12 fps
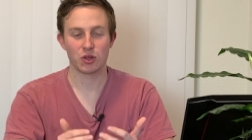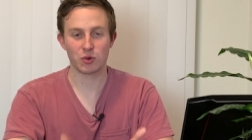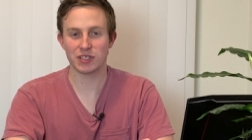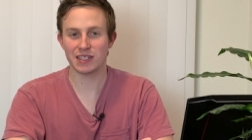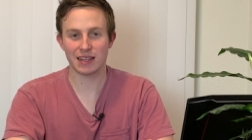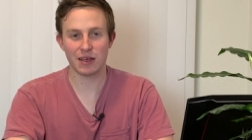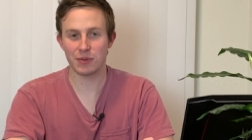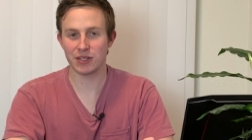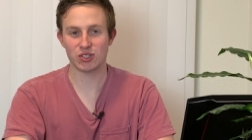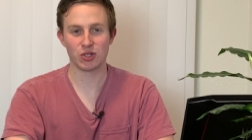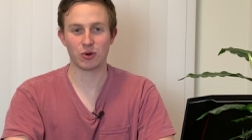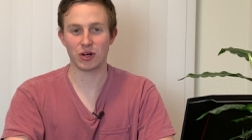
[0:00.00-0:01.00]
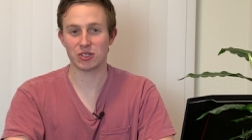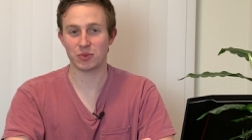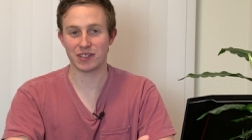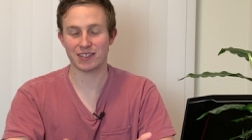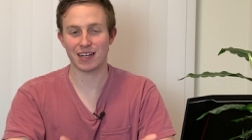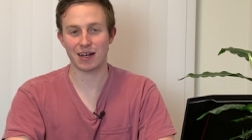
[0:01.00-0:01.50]
The reason that they've been so aggressive
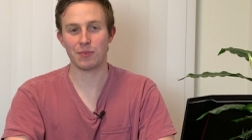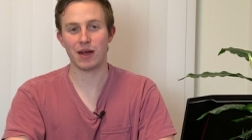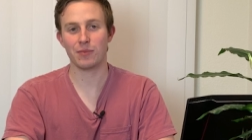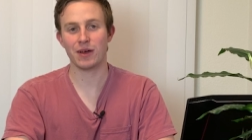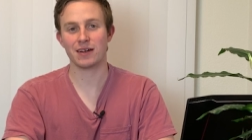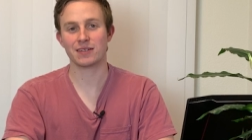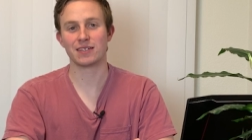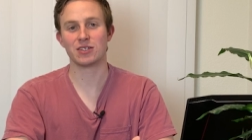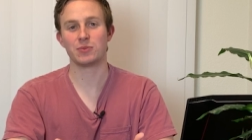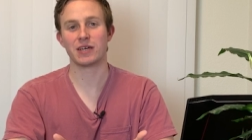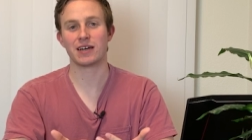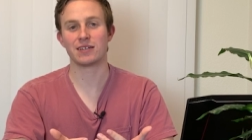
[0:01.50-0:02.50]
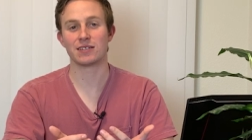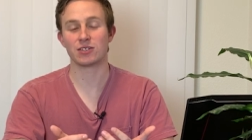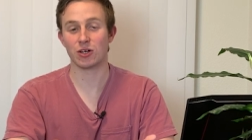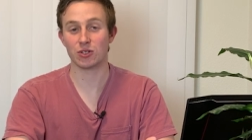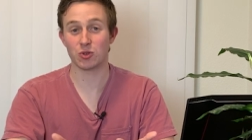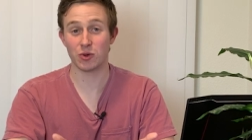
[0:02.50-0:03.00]
with the stock buybacks is because it's
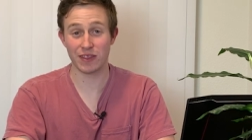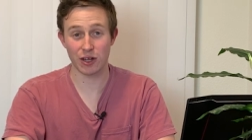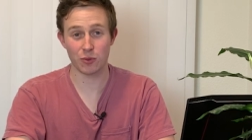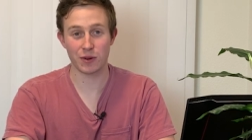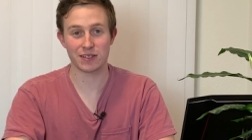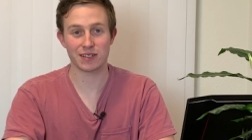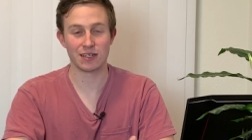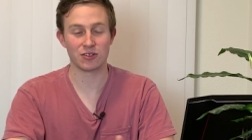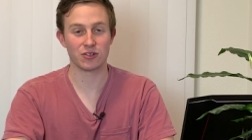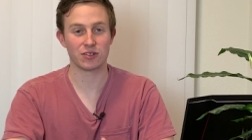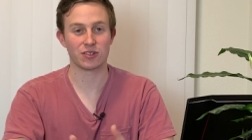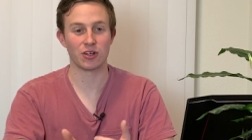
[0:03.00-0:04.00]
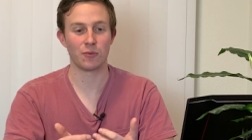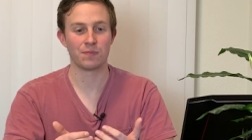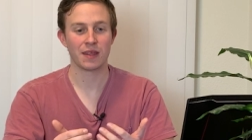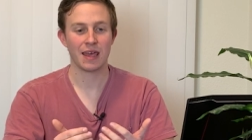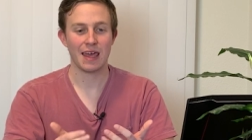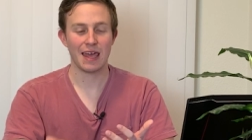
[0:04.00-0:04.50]
also in their best interest. So
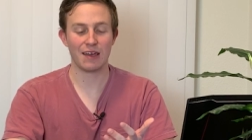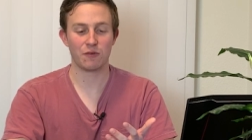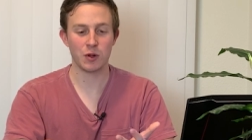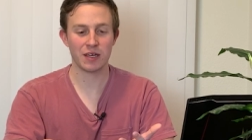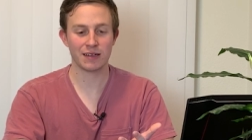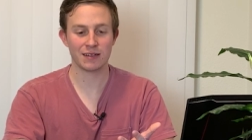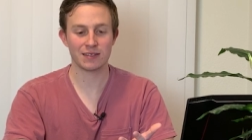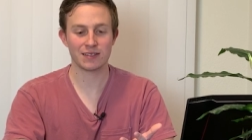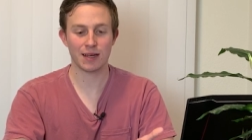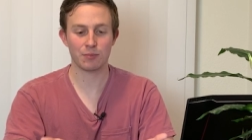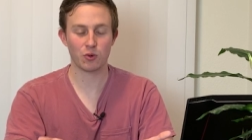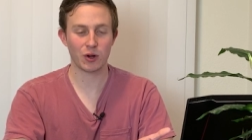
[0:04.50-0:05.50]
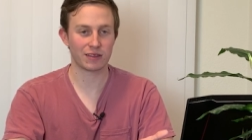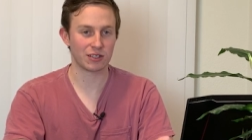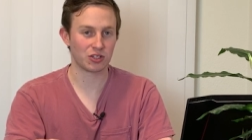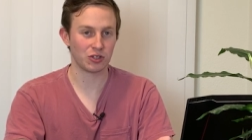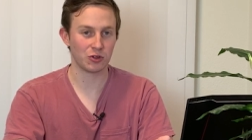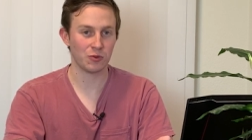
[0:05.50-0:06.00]
if we can separate the
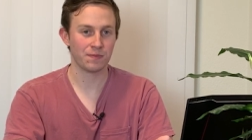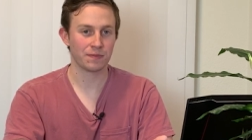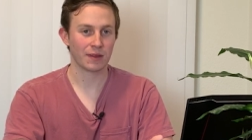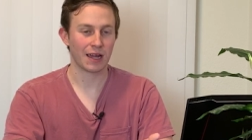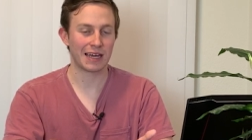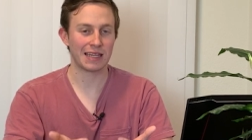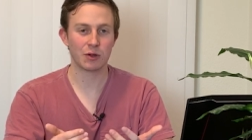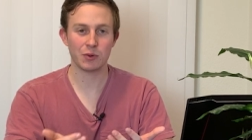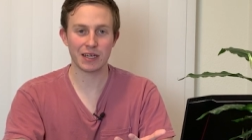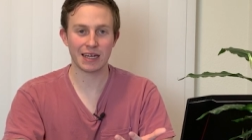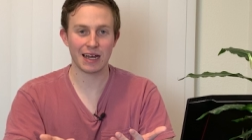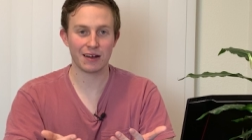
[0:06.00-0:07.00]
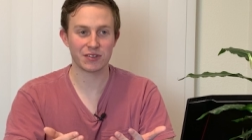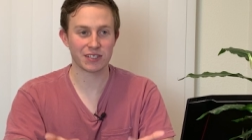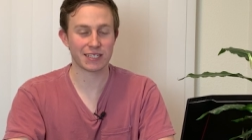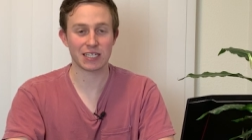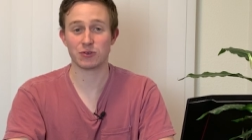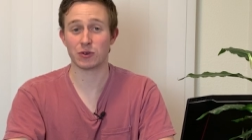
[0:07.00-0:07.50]
two, I think we can have
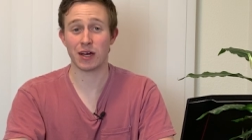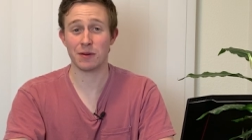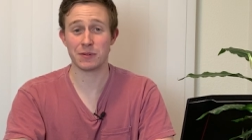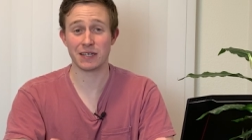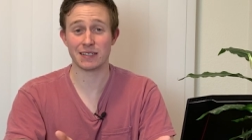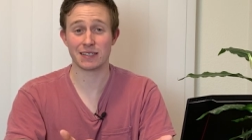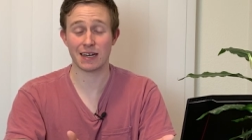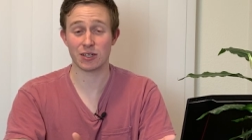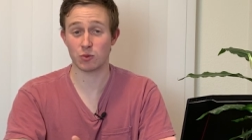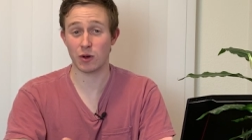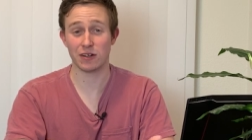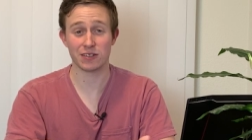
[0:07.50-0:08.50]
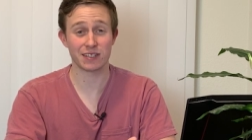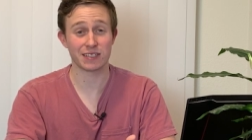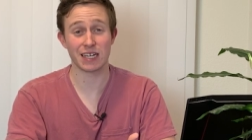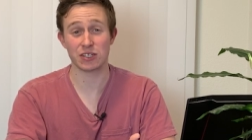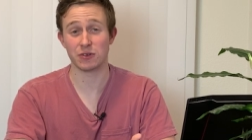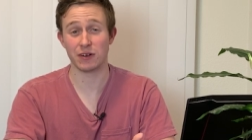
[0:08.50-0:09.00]
successful companies as well as
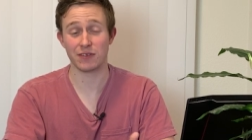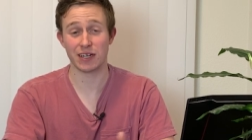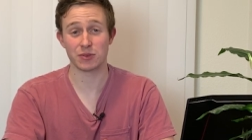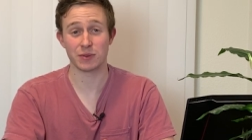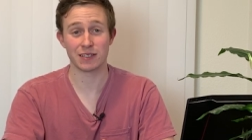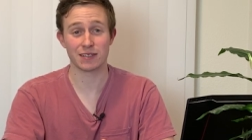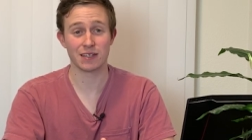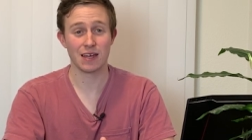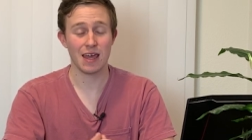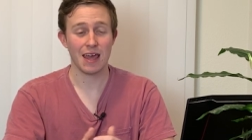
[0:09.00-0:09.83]
successful investments.